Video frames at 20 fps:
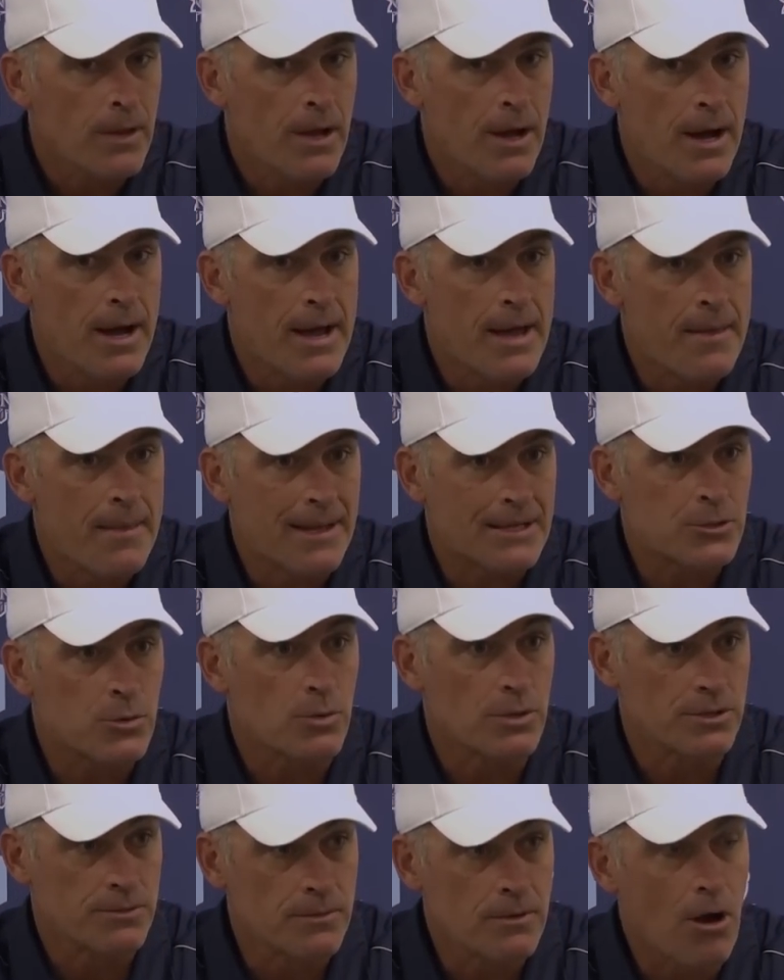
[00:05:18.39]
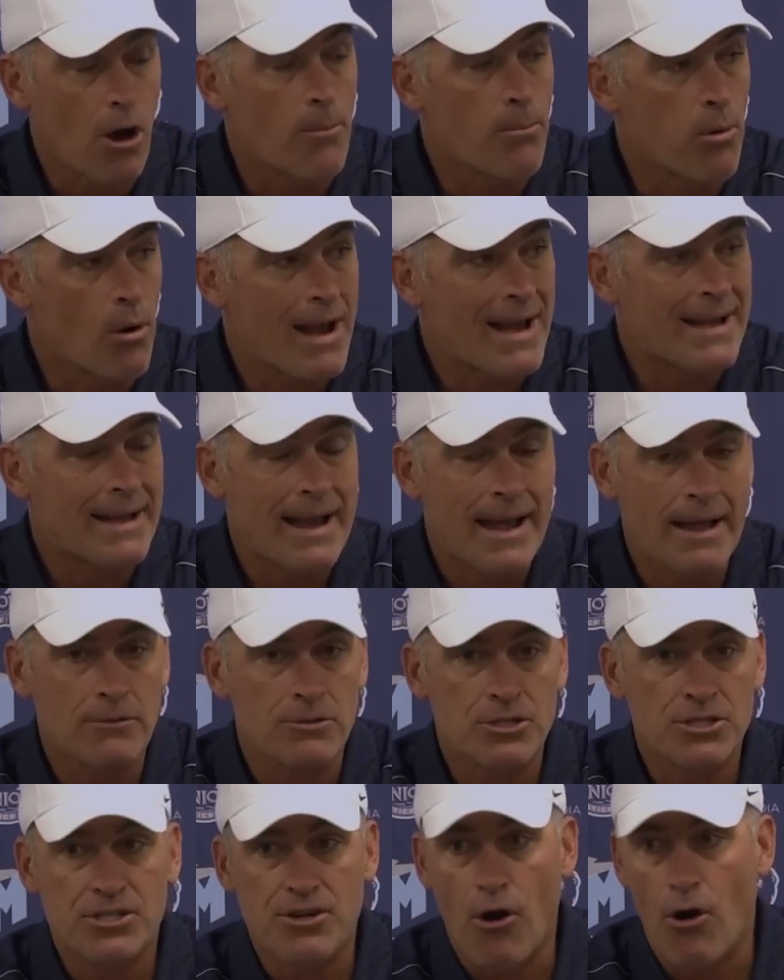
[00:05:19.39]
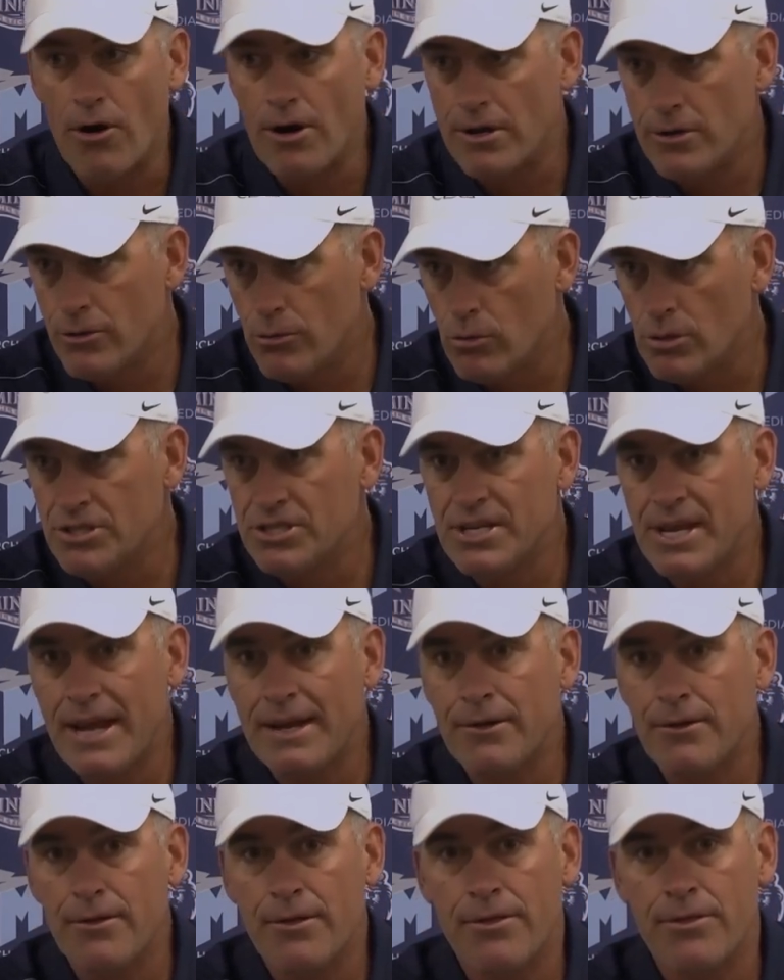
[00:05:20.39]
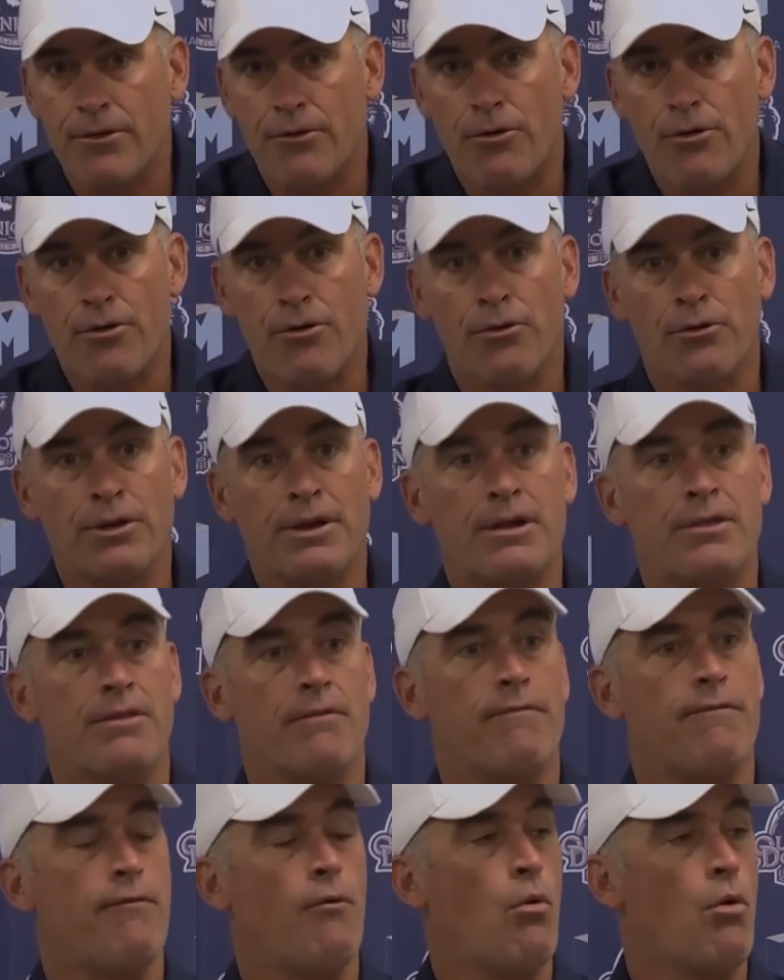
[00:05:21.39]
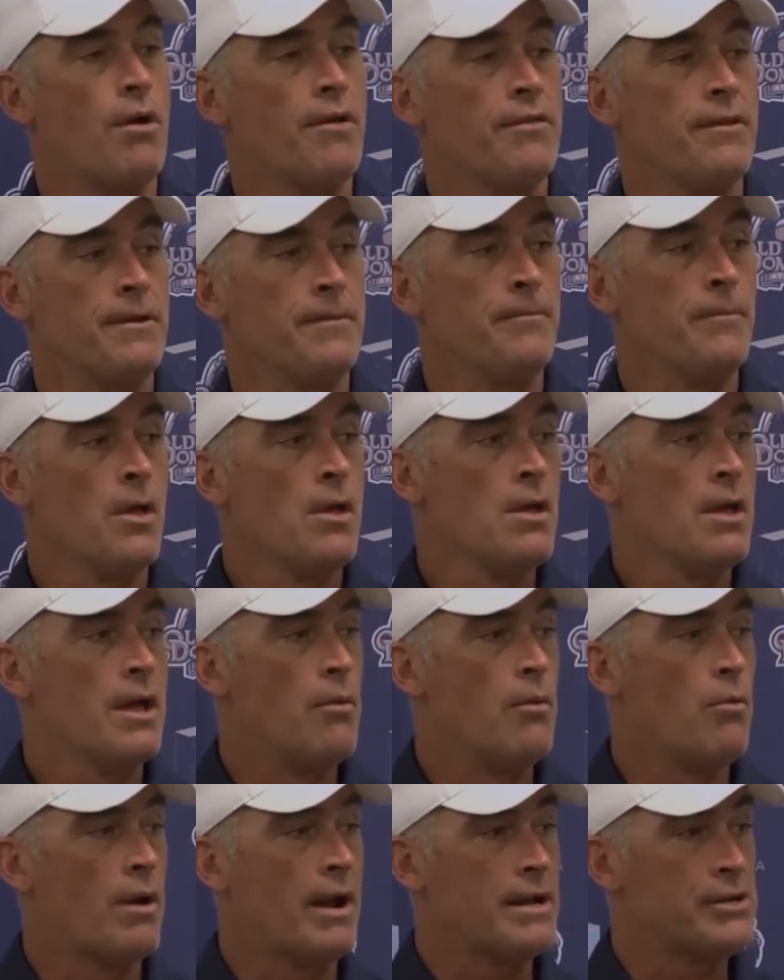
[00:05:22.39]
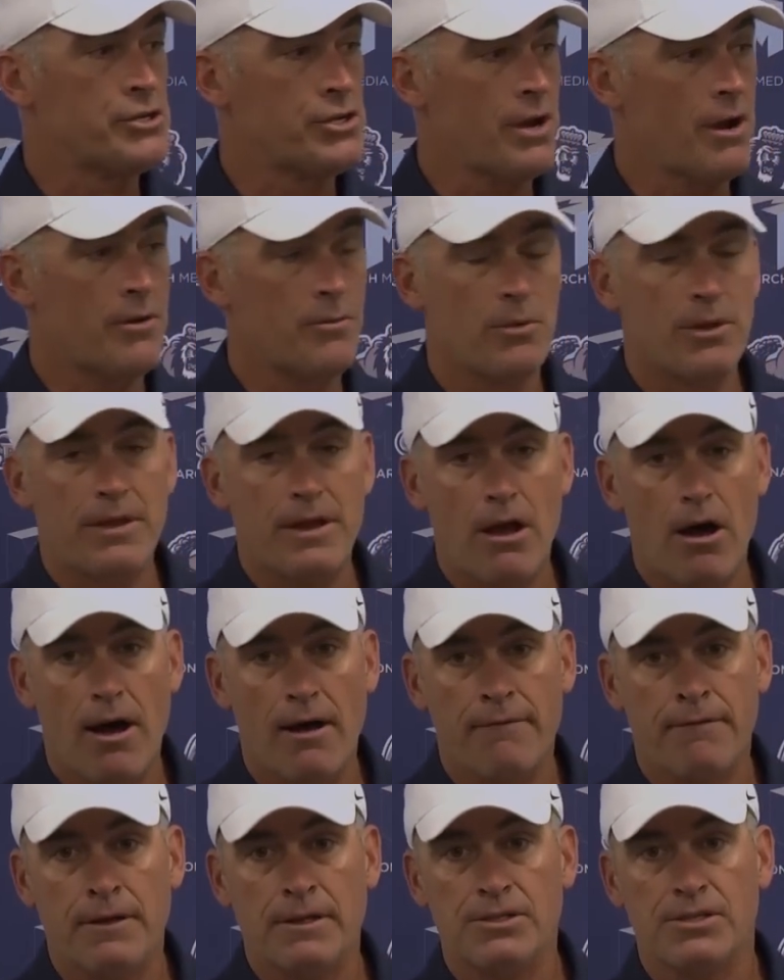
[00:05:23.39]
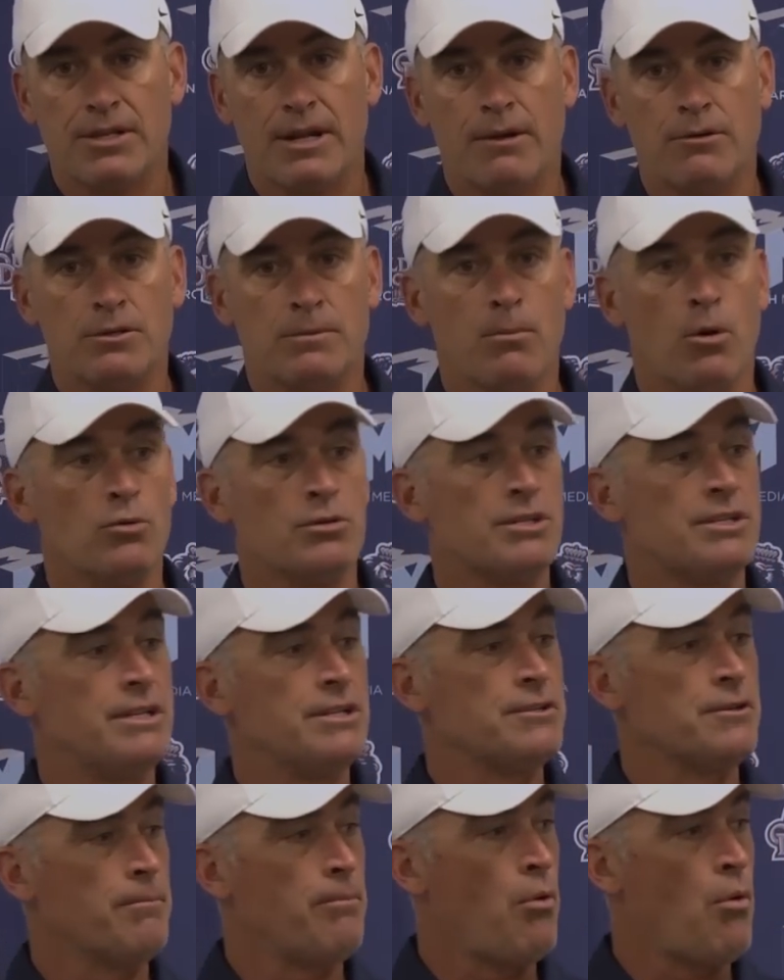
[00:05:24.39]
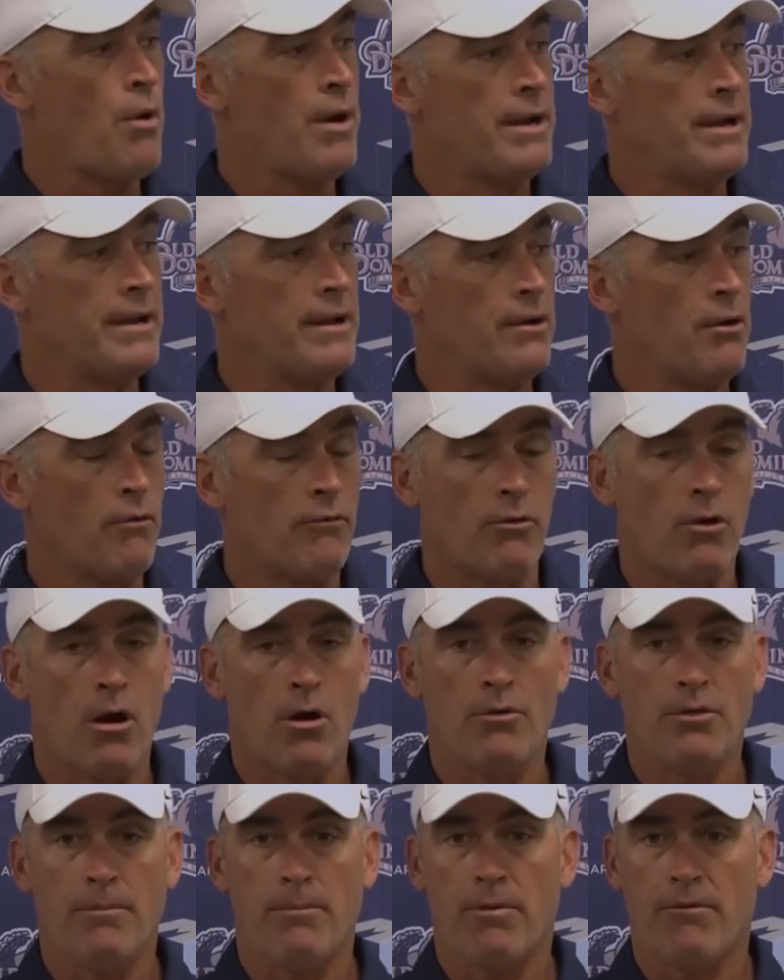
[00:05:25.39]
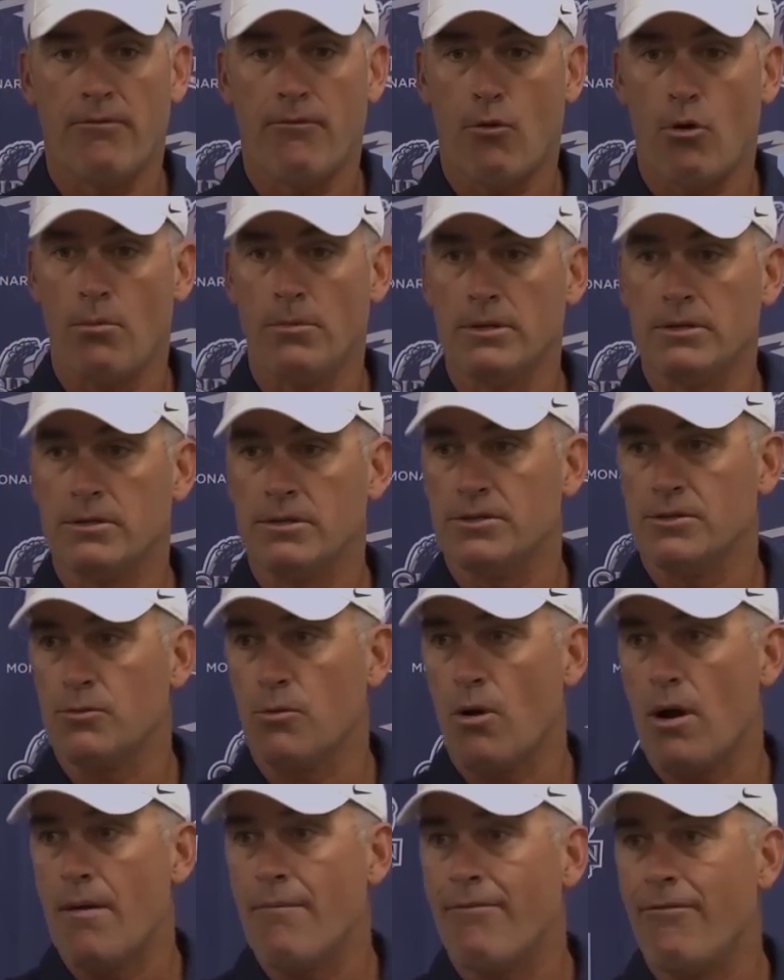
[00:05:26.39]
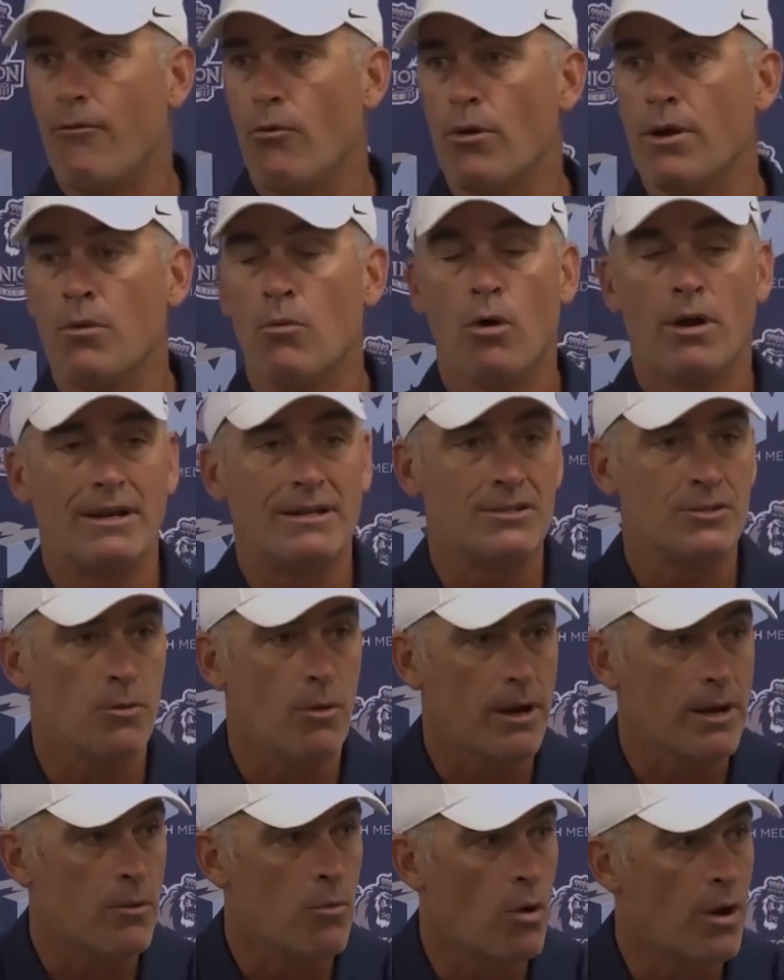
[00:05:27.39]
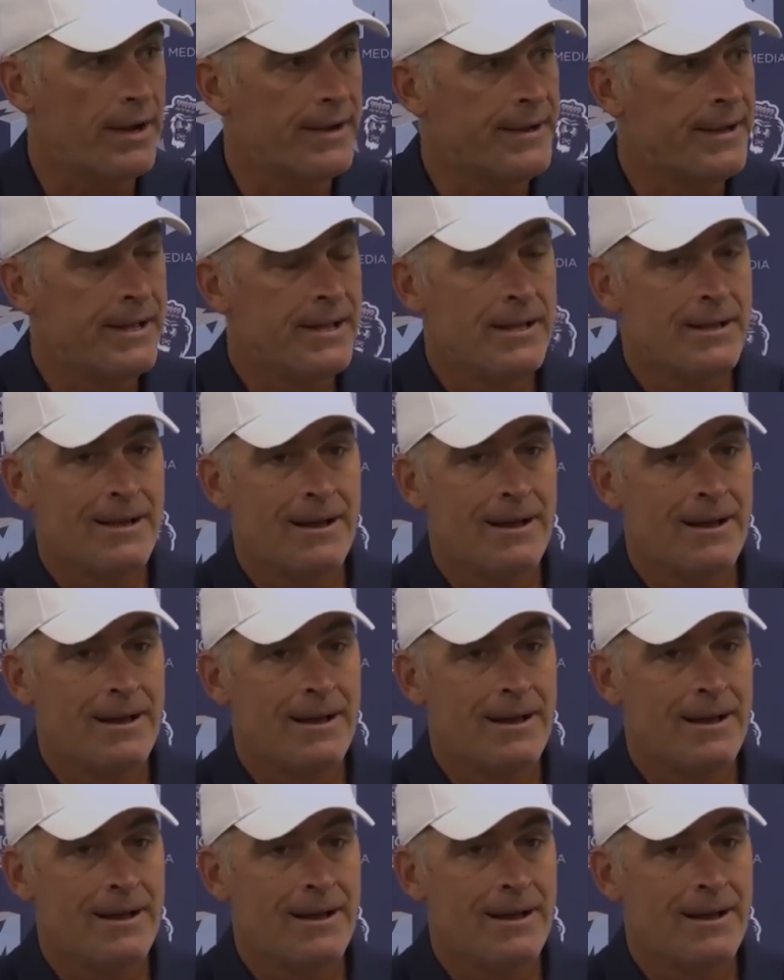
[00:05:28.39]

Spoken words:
And that's when our breakdown started towards the end of the third, early in the fourth. And what I shared with the offense that I was most disappointed in overall with the performance is we're up 41-21.